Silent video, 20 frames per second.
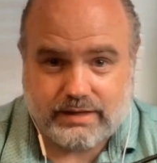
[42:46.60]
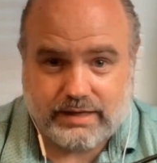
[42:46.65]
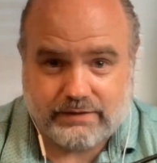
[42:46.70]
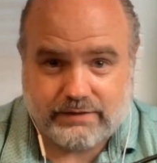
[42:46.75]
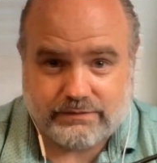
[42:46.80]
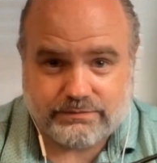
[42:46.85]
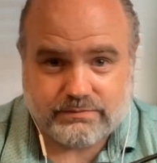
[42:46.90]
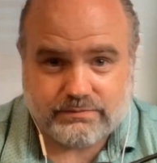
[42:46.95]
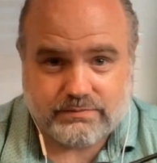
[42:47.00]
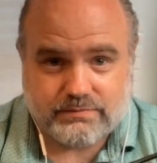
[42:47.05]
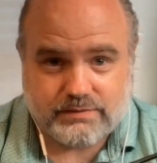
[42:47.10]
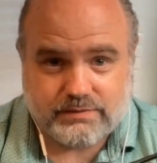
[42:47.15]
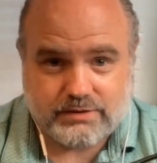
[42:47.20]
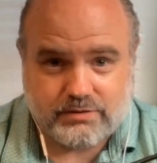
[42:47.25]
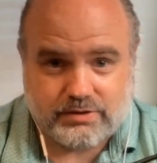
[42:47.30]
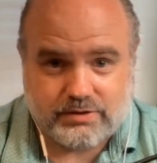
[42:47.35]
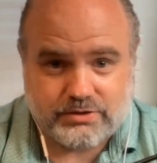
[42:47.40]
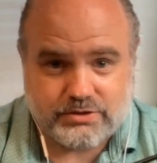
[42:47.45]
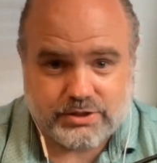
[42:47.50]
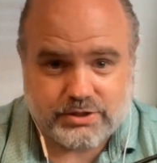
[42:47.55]
if
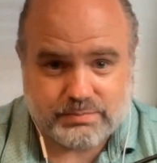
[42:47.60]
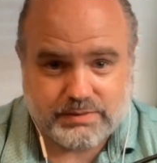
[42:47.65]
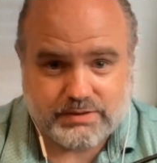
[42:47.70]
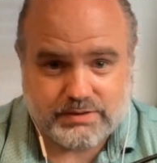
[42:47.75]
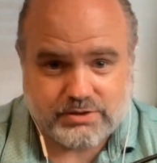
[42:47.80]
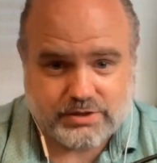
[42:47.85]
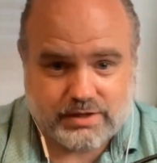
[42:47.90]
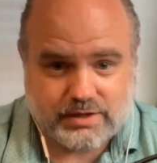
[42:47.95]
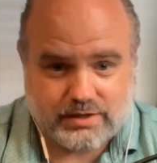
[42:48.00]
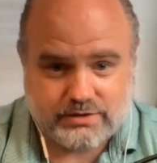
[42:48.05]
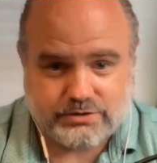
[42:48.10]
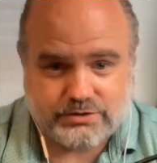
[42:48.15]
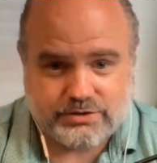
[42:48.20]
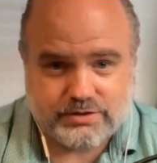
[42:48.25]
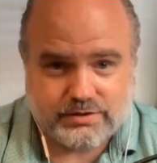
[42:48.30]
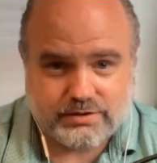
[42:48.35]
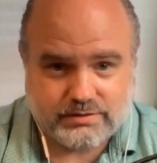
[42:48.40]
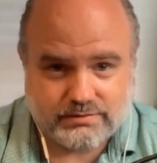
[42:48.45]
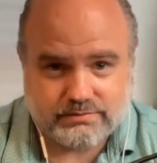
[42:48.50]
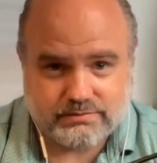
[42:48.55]
you had just been
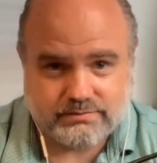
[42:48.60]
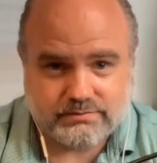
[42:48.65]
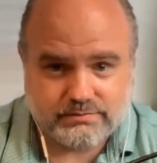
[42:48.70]
charged